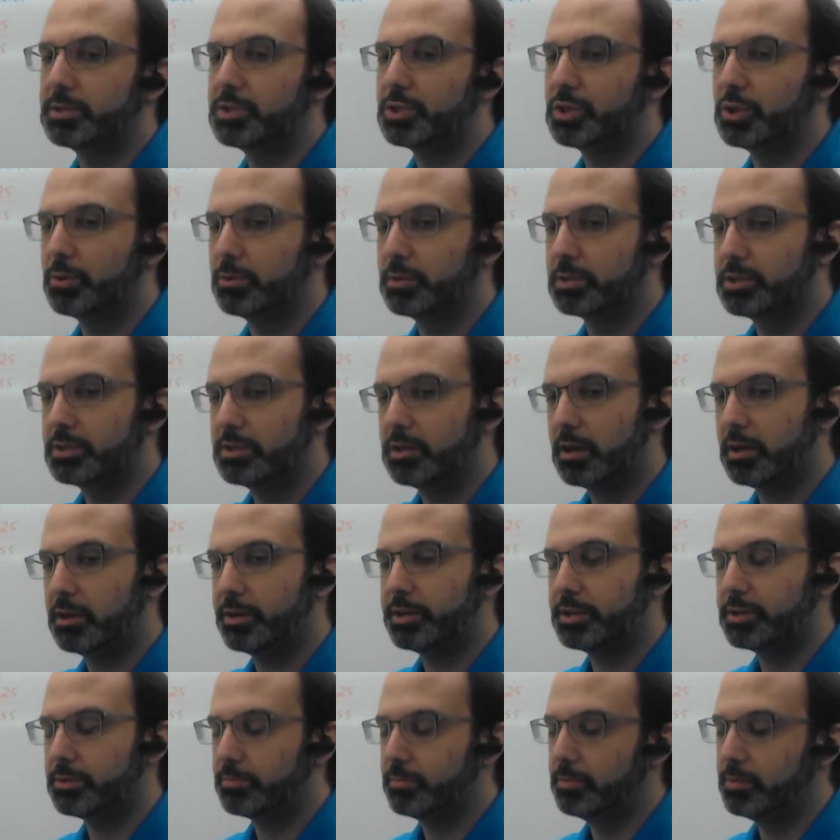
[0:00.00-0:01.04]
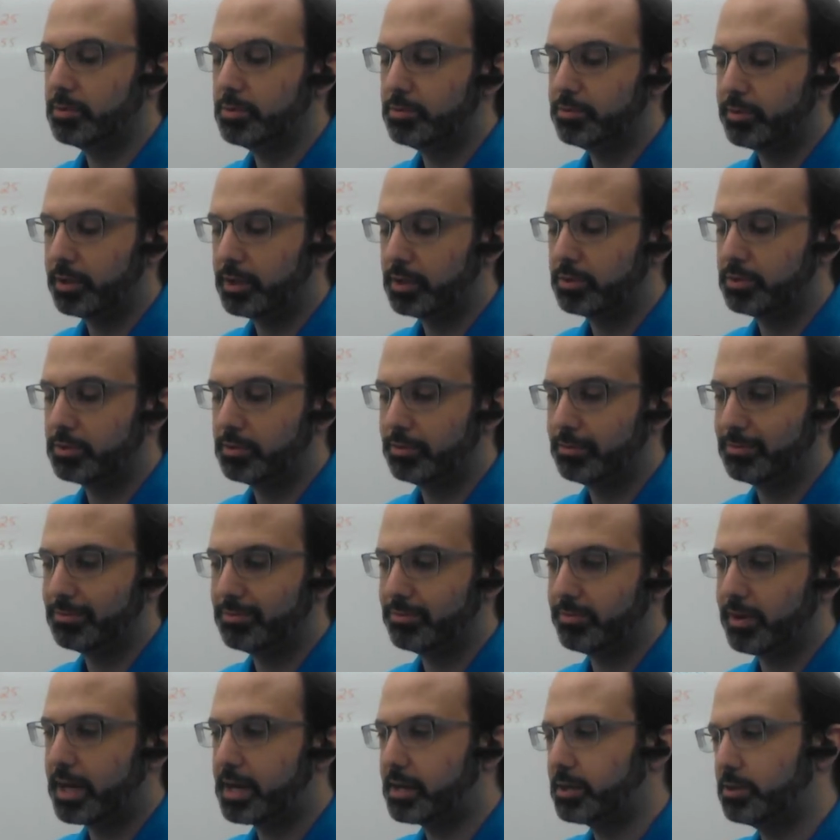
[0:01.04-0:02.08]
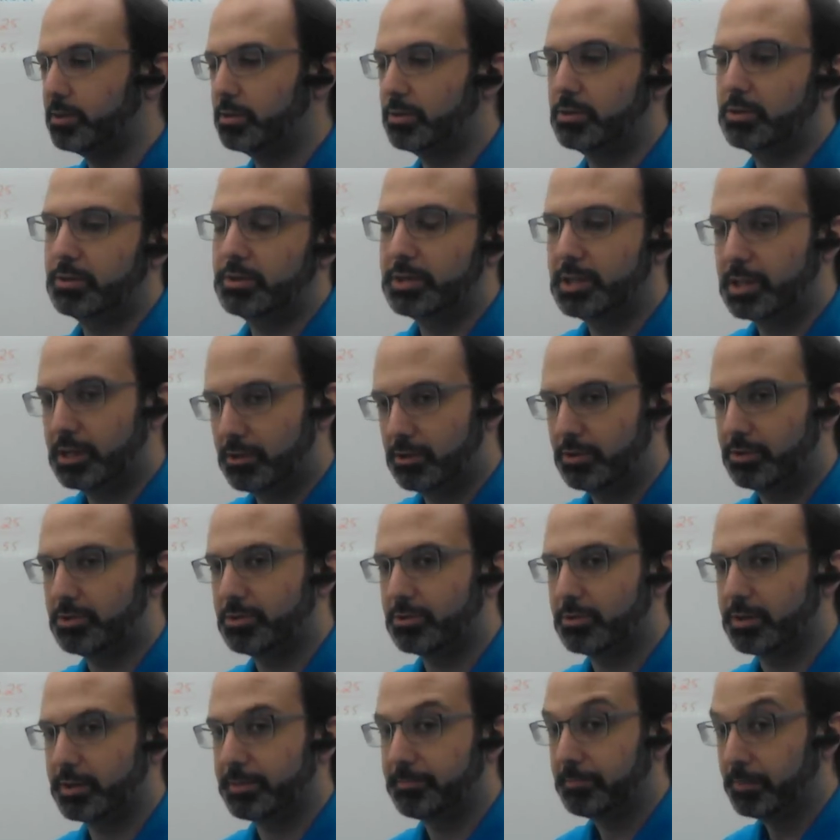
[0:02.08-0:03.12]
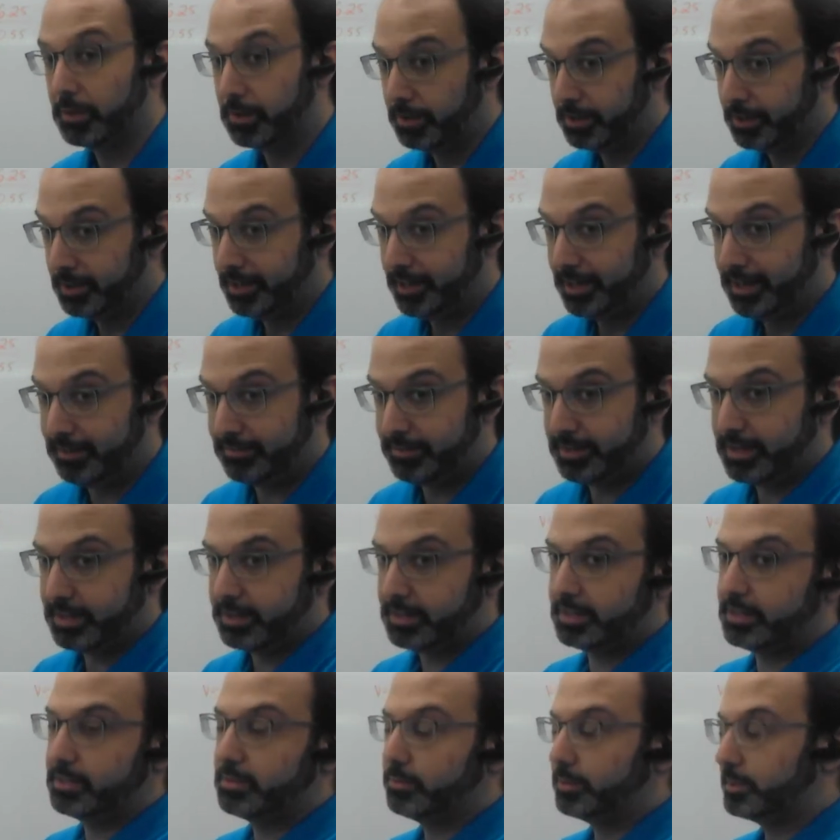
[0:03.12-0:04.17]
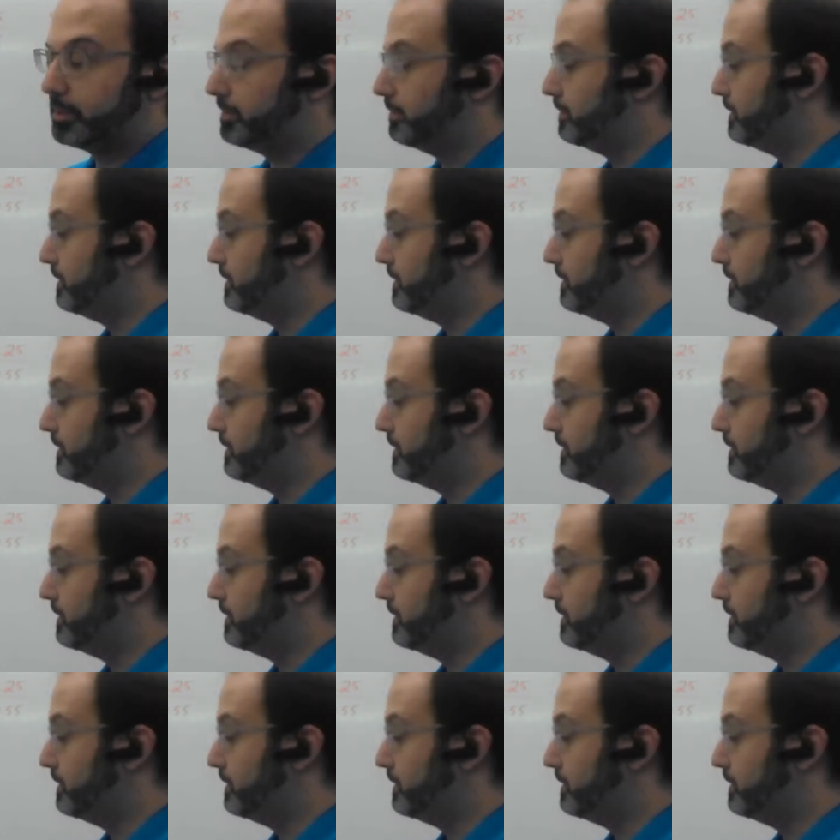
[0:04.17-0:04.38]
So we're starting to move into vector territory. Haven't had to deal with them